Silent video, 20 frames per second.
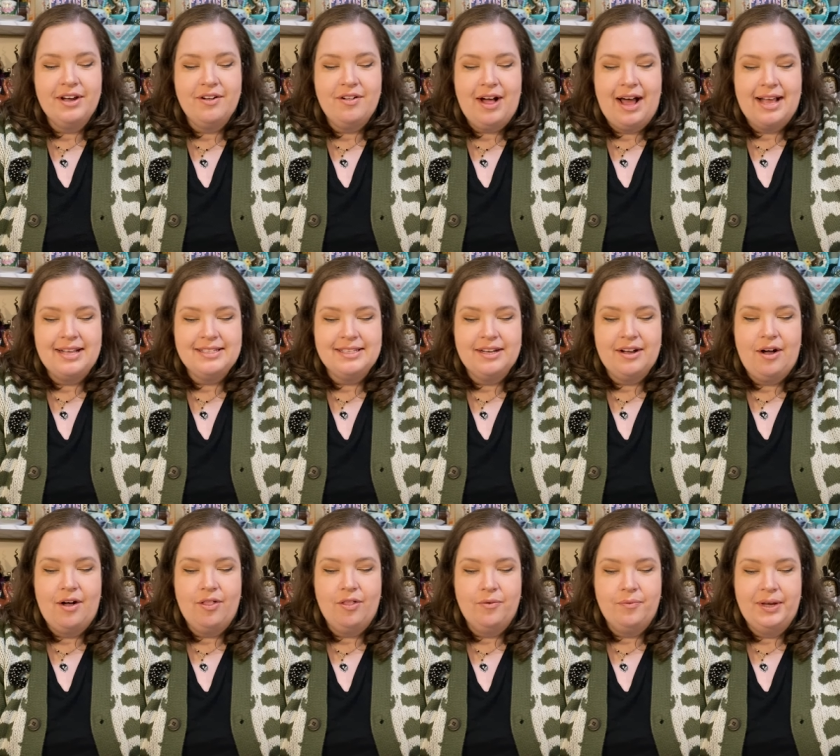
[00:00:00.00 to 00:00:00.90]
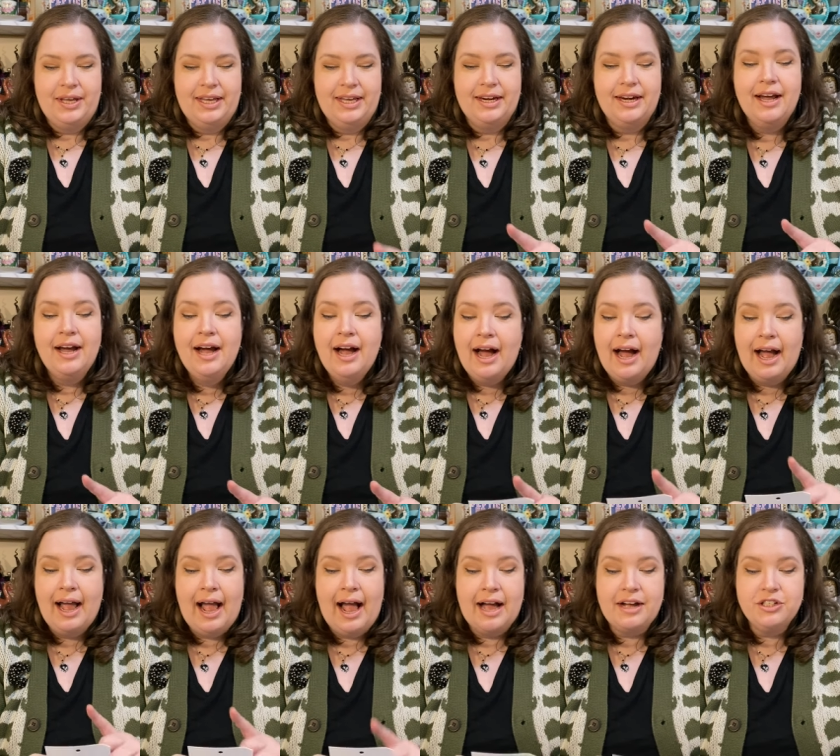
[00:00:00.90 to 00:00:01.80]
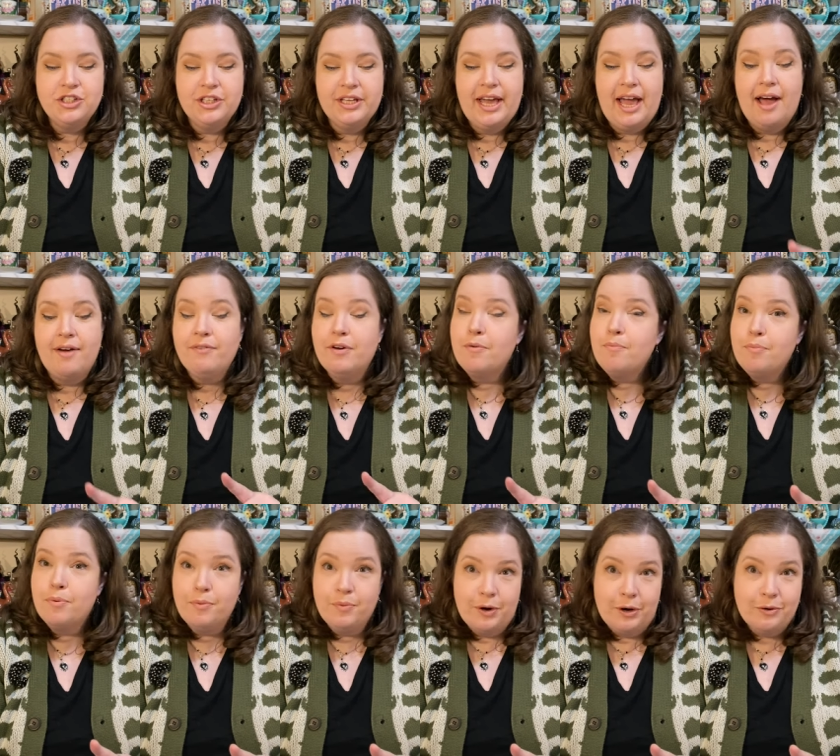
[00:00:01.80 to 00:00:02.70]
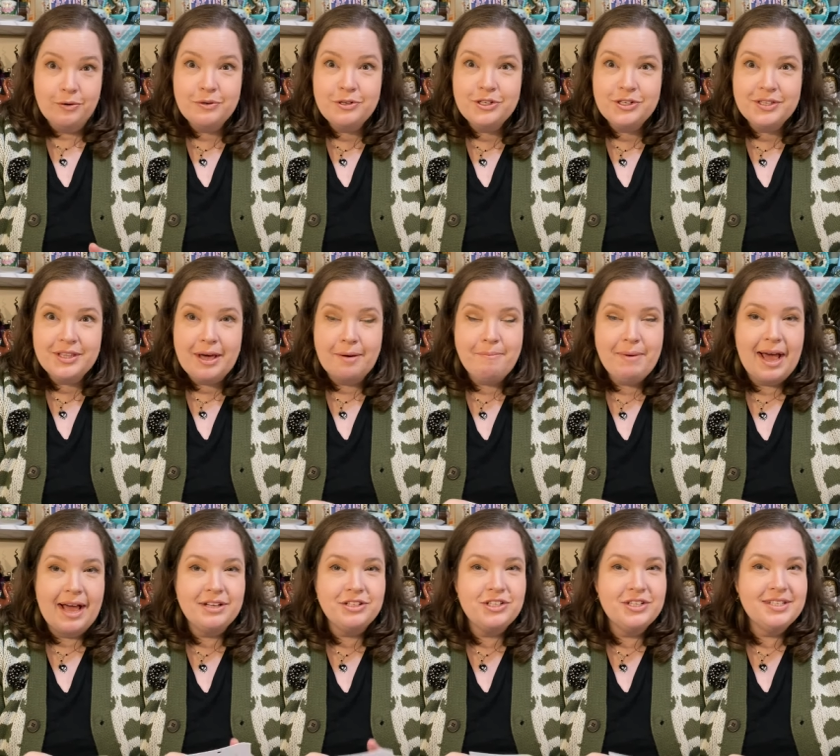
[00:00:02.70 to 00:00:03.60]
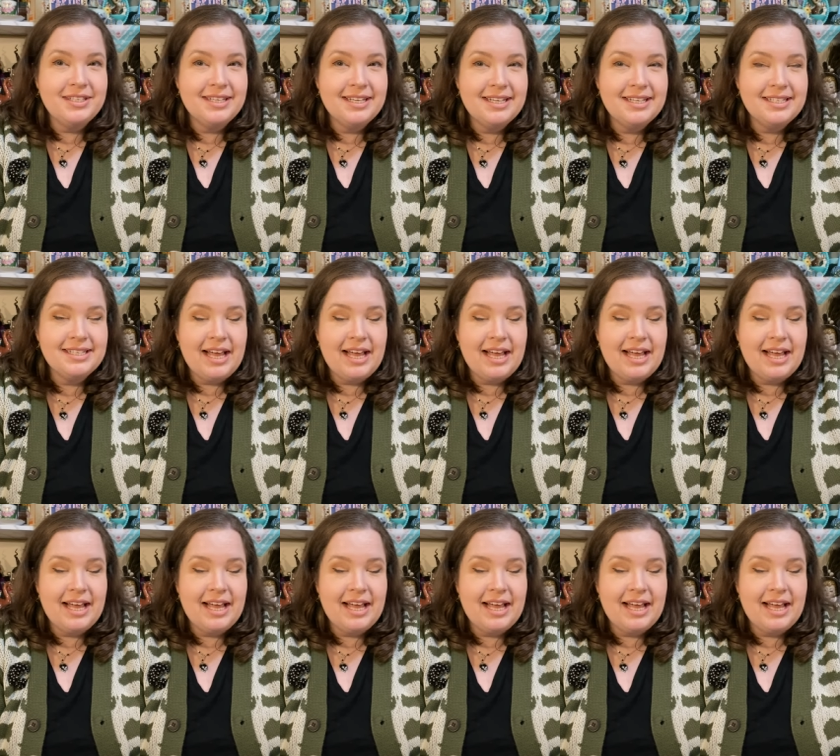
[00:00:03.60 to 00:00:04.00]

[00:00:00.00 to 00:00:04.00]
classic Halloween. I actually have a brooch that matches this.